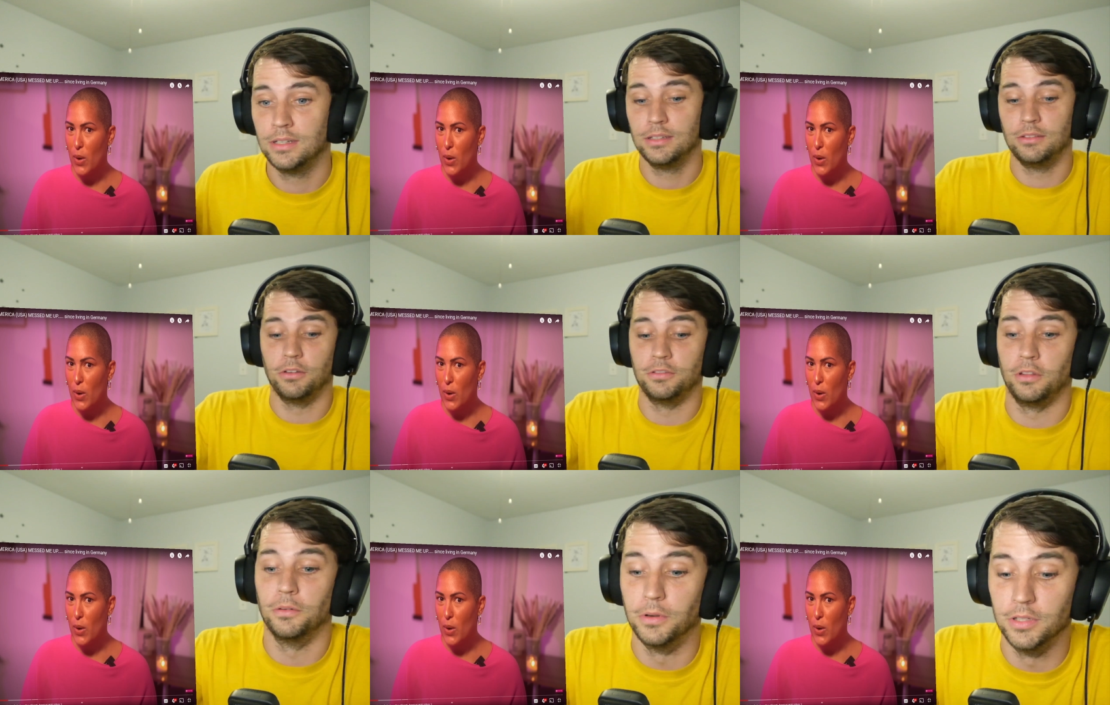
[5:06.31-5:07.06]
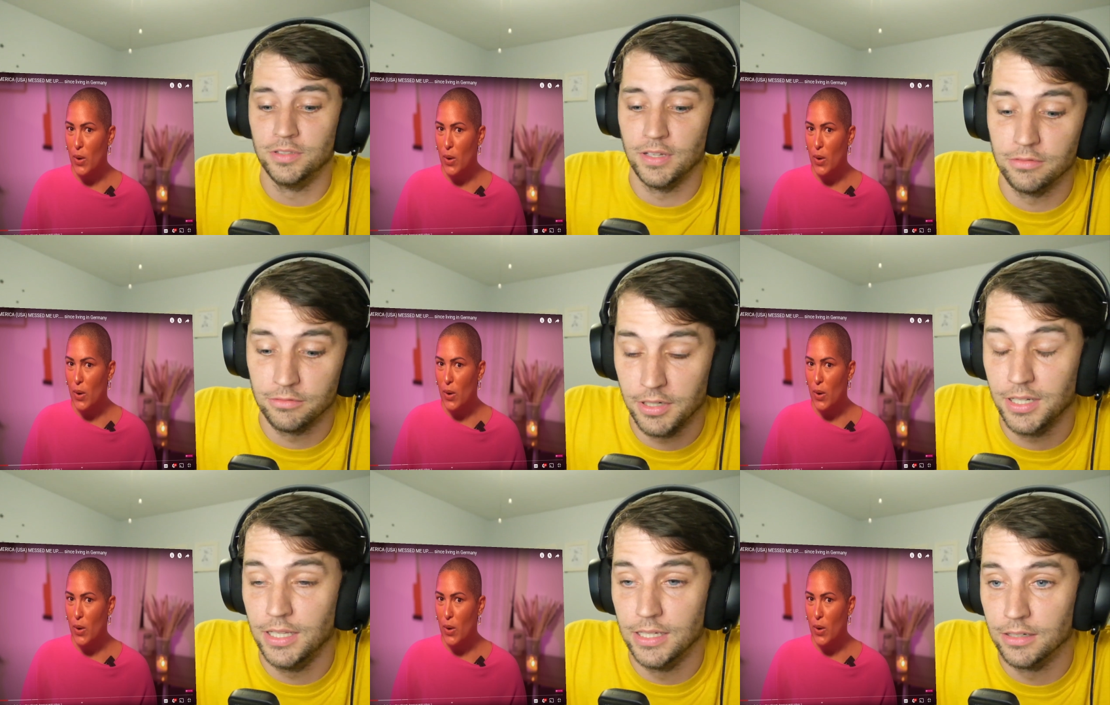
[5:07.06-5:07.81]
Speaker 1: Those are the ones that
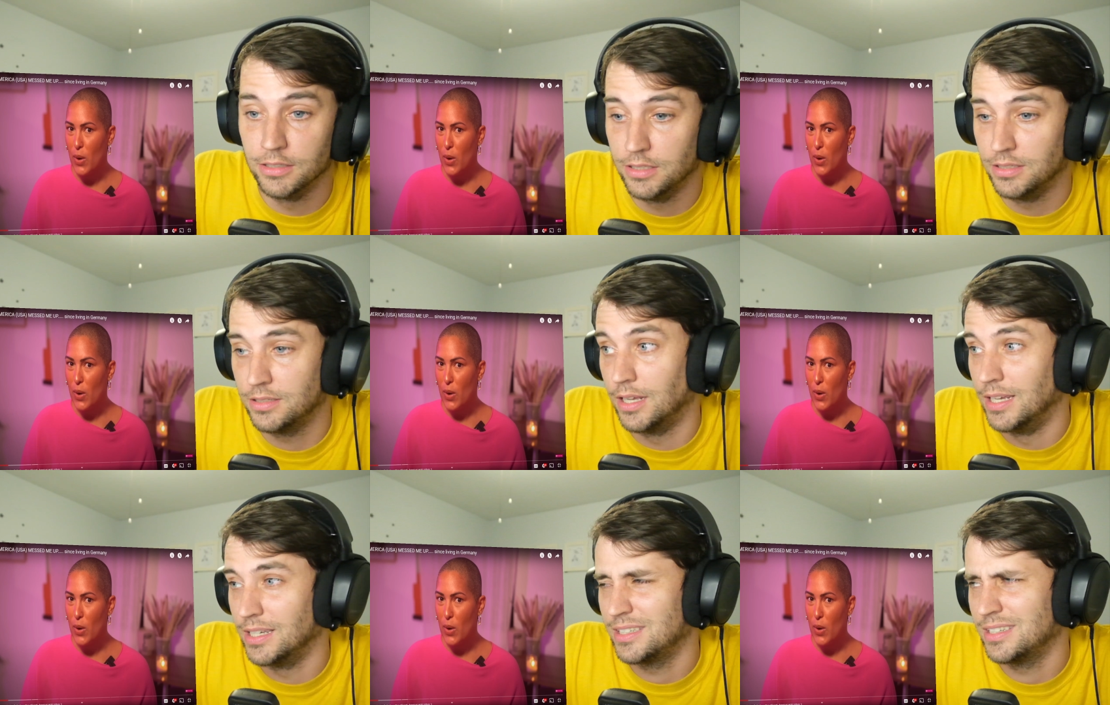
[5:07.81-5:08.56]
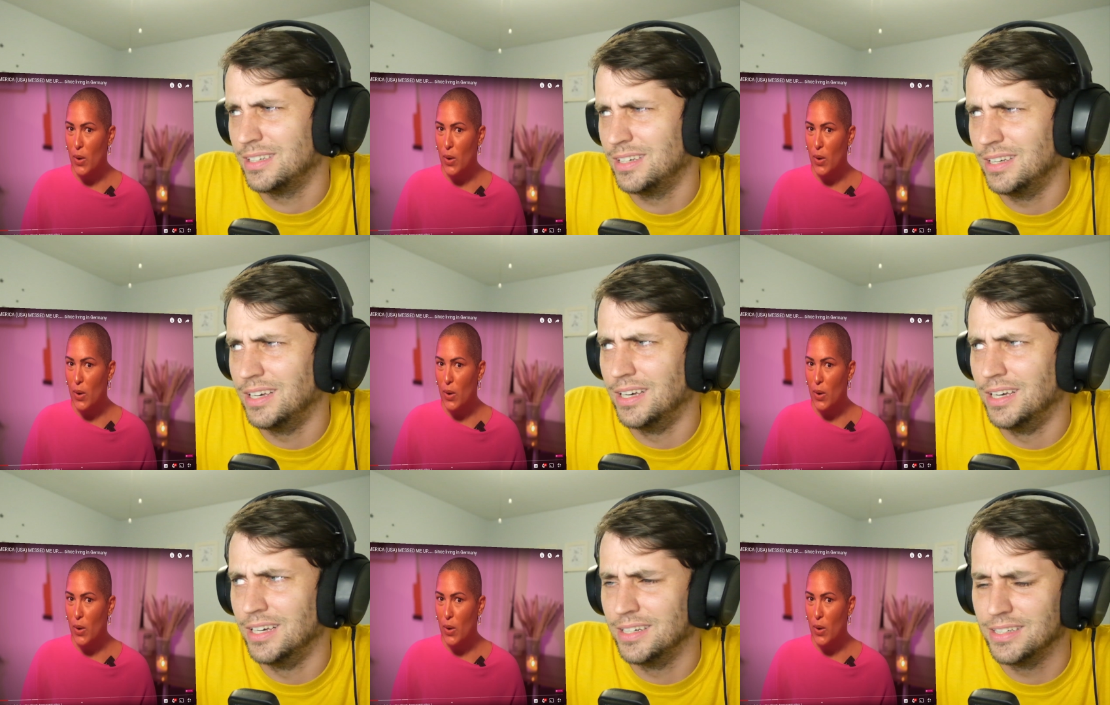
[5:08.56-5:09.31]
really are just like,
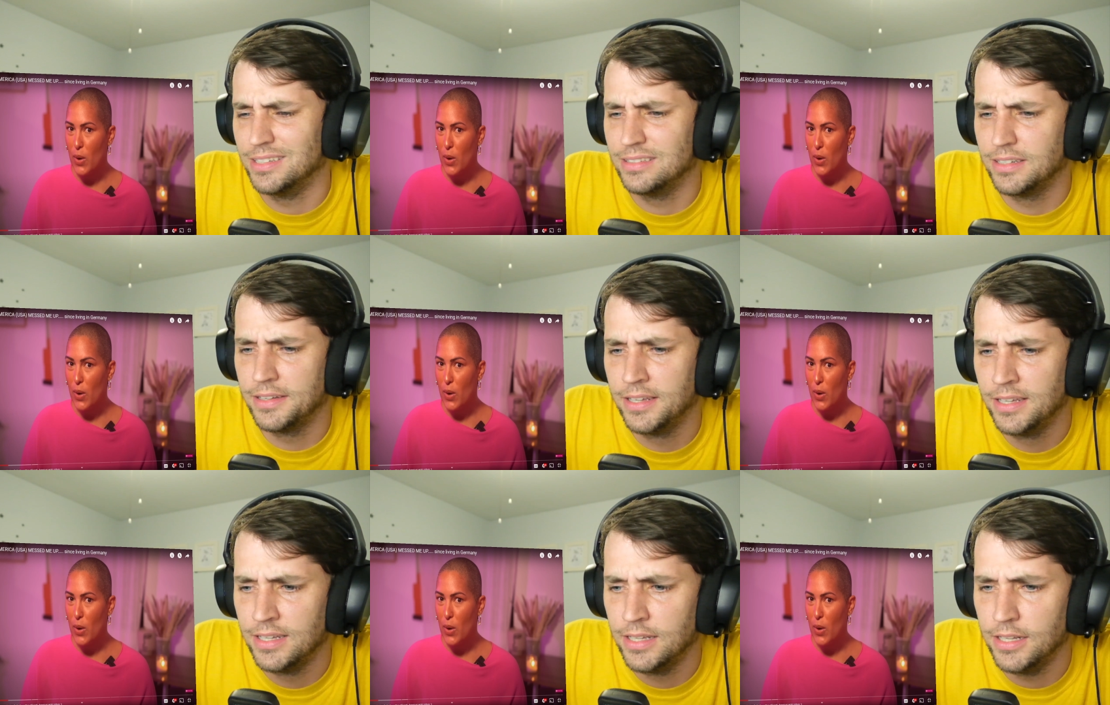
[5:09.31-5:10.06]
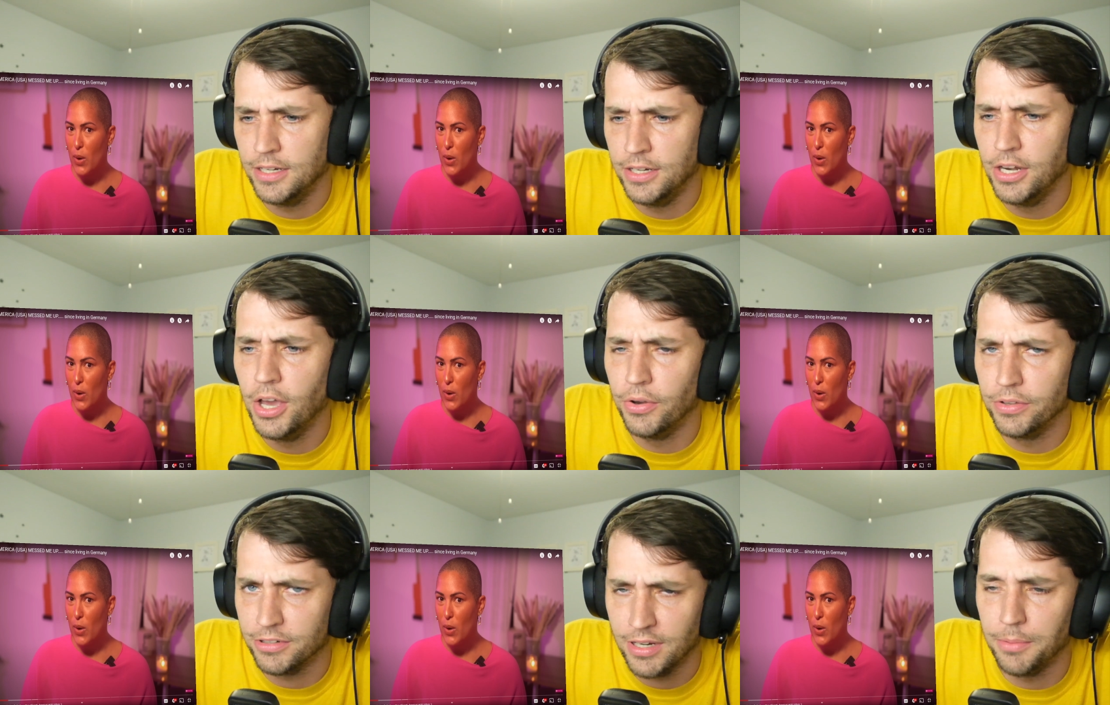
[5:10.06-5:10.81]
uh, no,
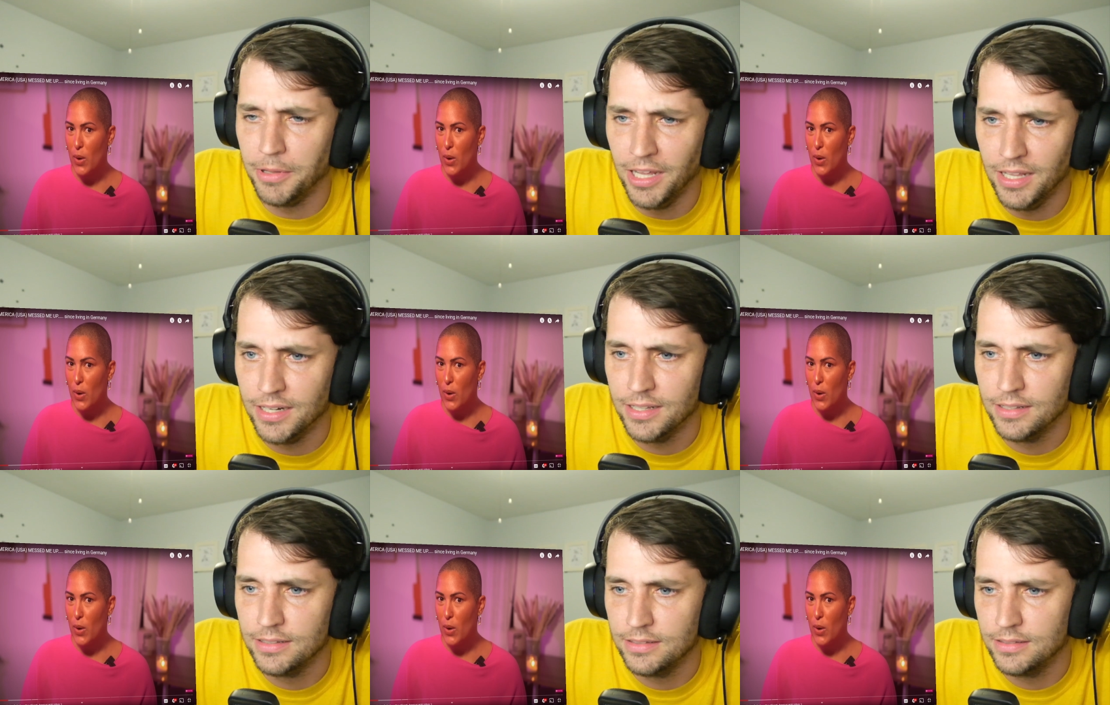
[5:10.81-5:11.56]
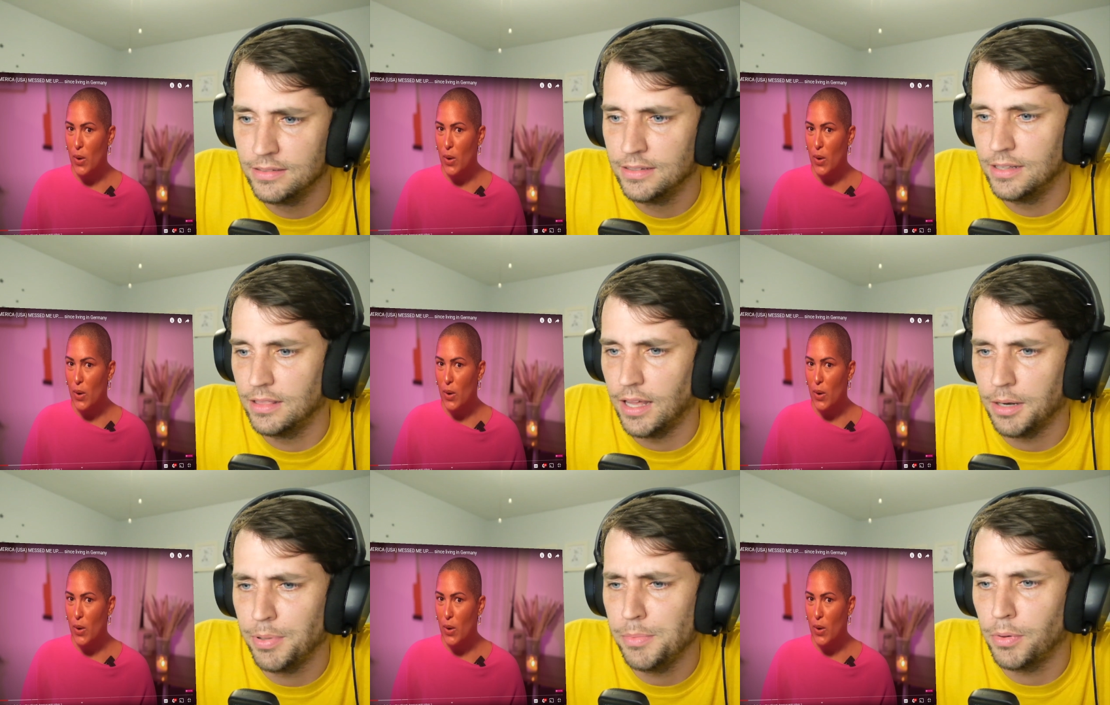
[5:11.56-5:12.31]
you're coming in. A lot
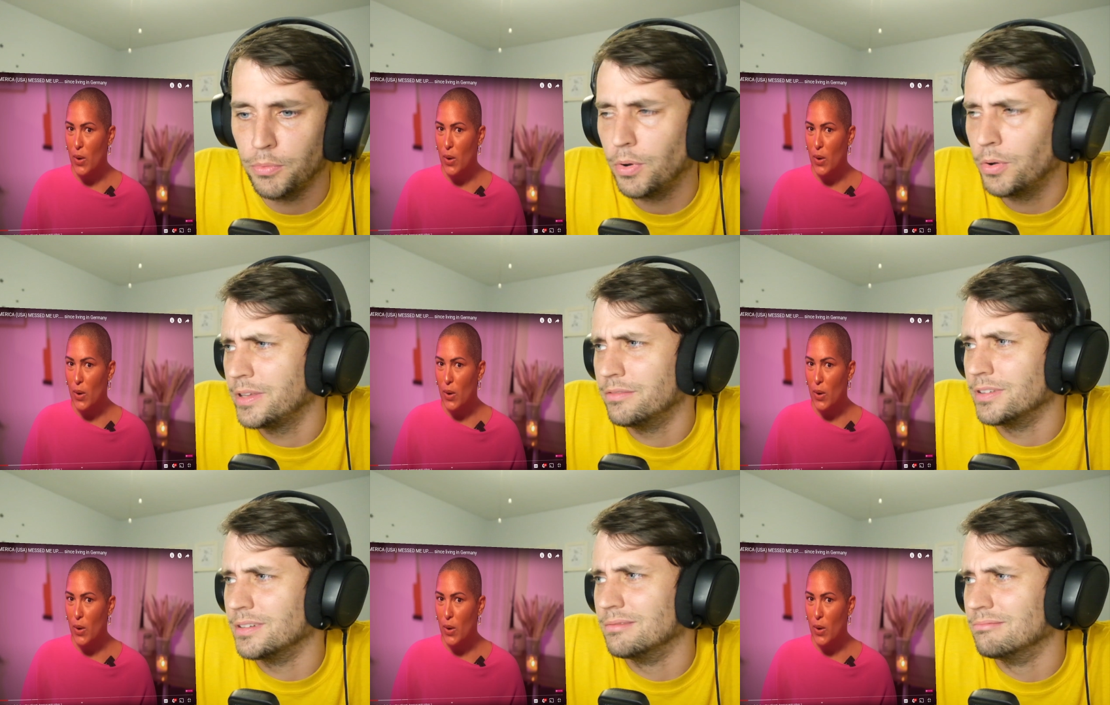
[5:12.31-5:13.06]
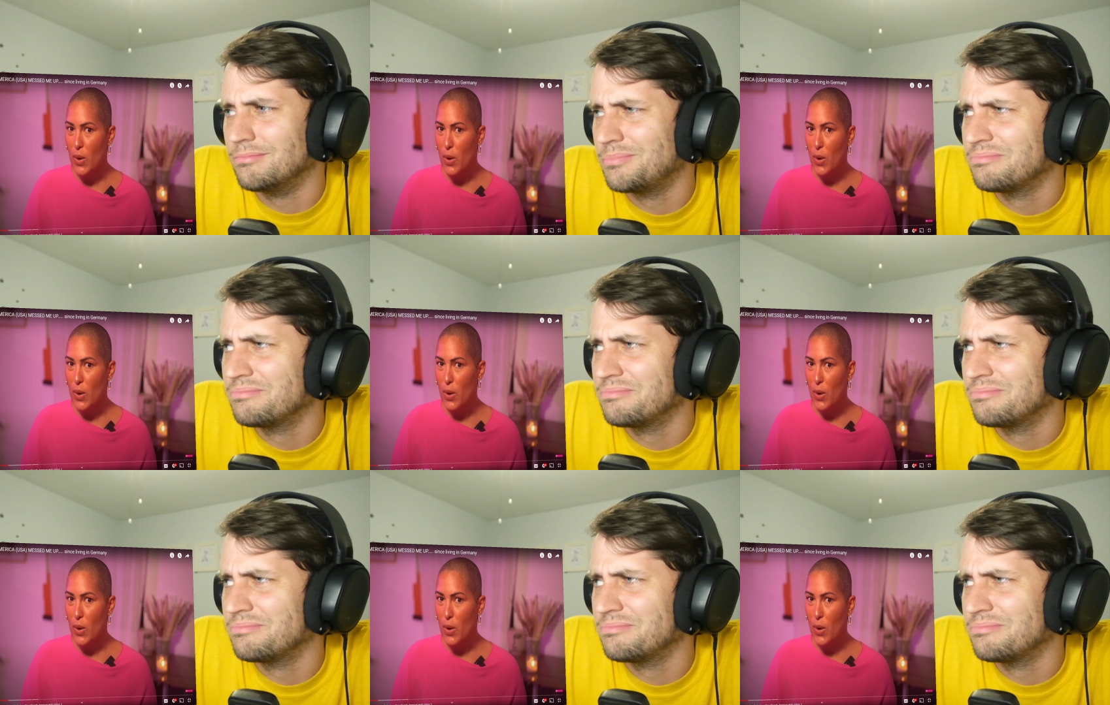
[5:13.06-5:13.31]
of people won't even.